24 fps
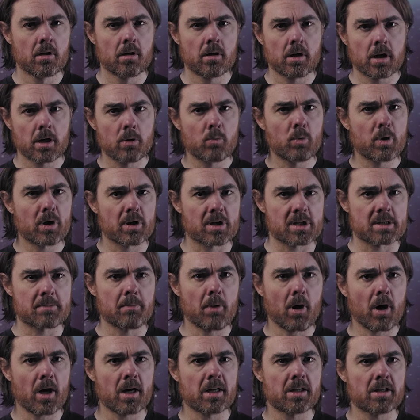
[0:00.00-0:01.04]
In Wheeler's
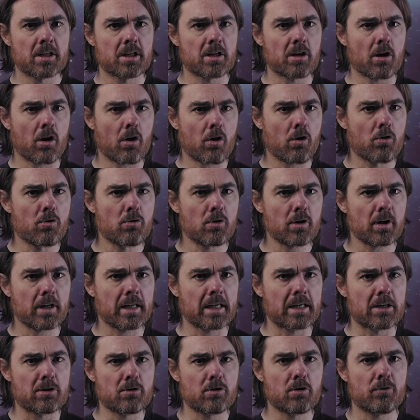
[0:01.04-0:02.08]
mind, the only
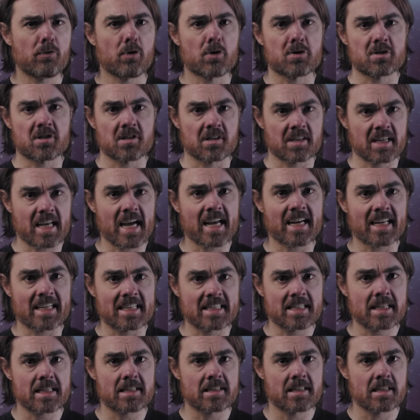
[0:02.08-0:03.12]
universe that can
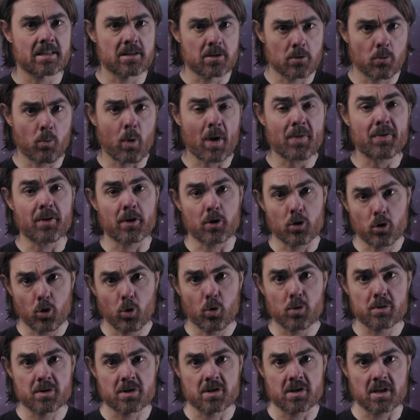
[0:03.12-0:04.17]
exist is the one that
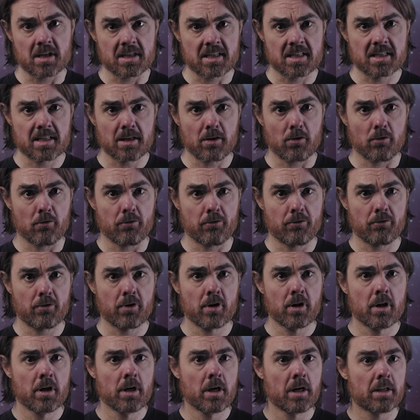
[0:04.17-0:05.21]
causes itself.
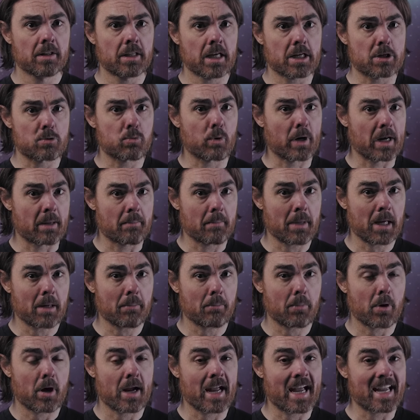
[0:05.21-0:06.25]
That's what he meant
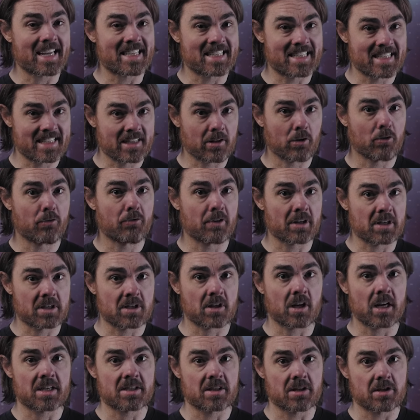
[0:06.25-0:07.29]
by a
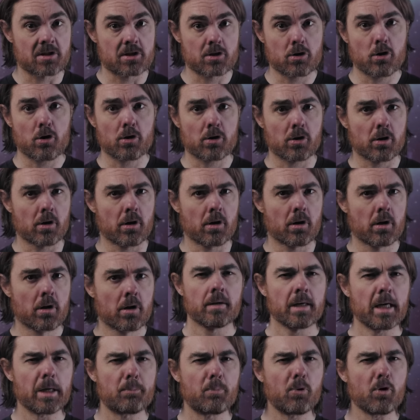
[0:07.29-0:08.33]
self-excited circuit.
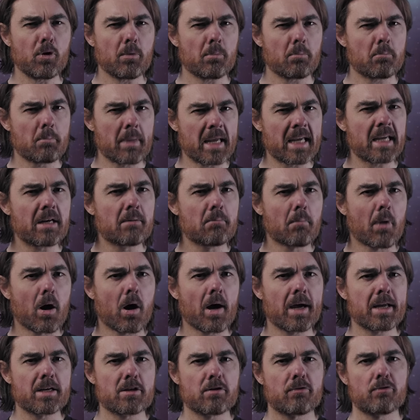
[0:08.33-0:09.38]
It put me in
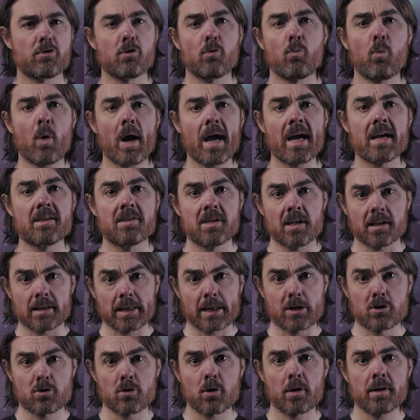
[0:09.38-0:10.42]
mind of the way the
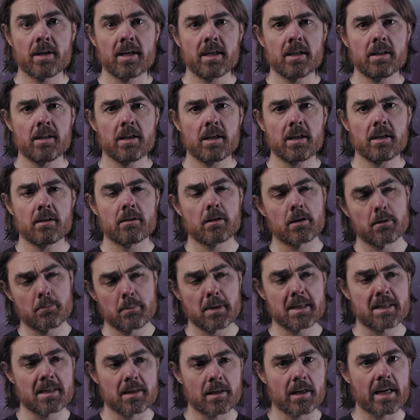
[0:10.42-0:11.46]
electron in the
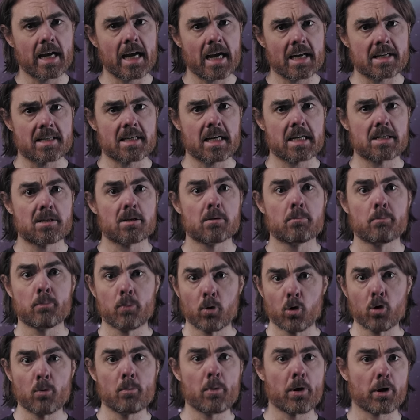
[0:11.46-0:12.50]
admittedly outdated
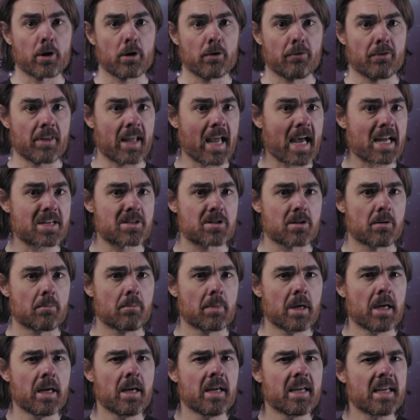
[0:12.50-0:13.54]
Bohr model of the
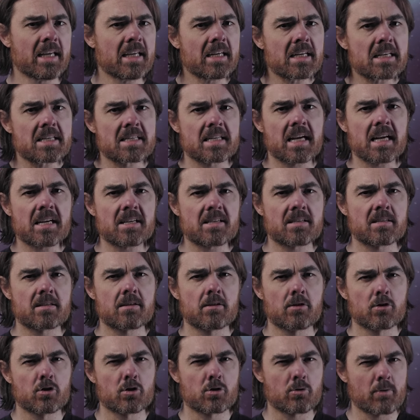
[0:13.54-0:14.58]
atom, in a sense,
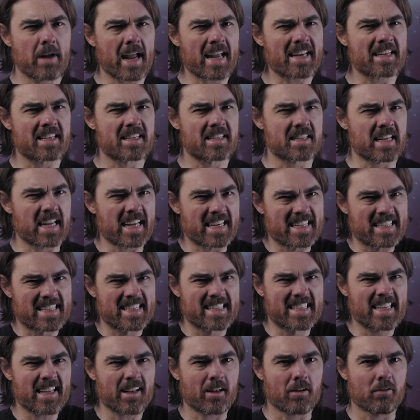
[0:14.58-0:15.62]
creates
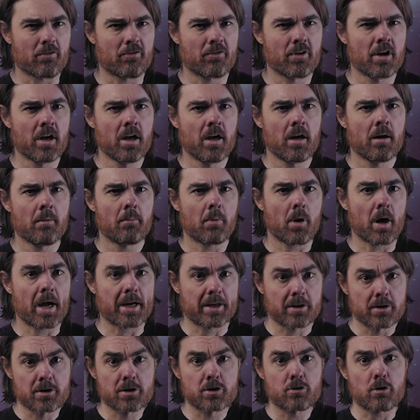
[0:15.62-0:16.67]
itself by
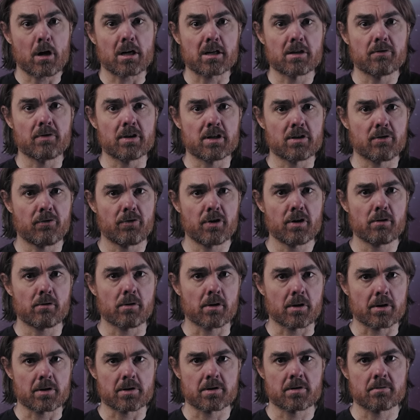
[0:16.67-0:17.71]
constructive
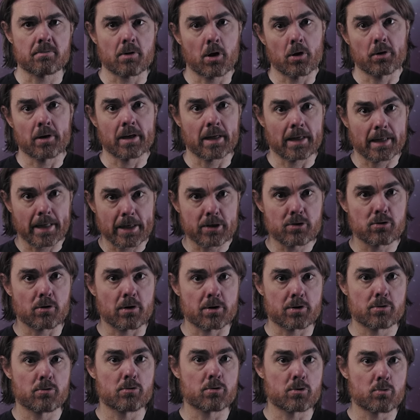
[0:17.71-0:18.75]
interference. Only
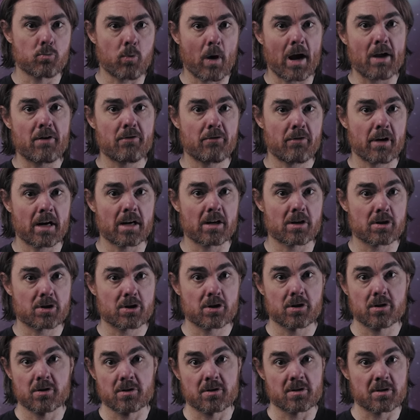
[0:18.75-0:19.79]
electrons whose wave
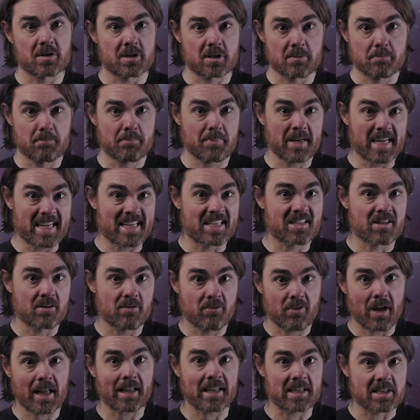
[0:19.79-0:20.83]
functions, peaks
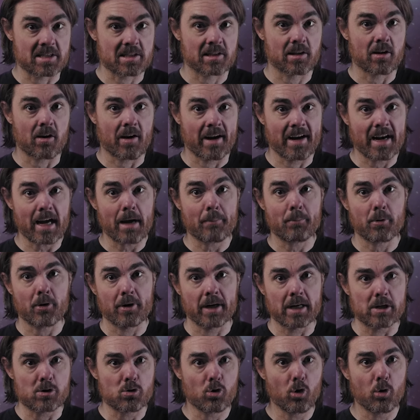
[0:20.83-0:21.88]
and valleys line up on
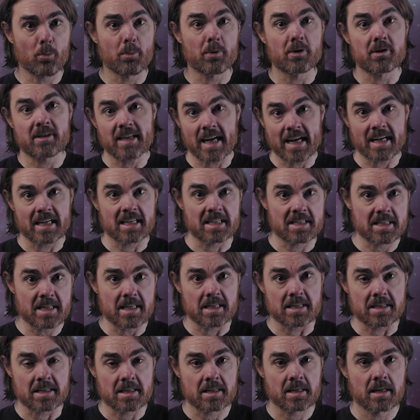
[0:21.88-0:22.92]
each orbit can
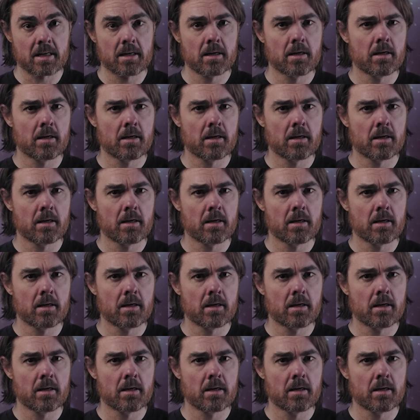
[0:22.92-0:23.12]
exist.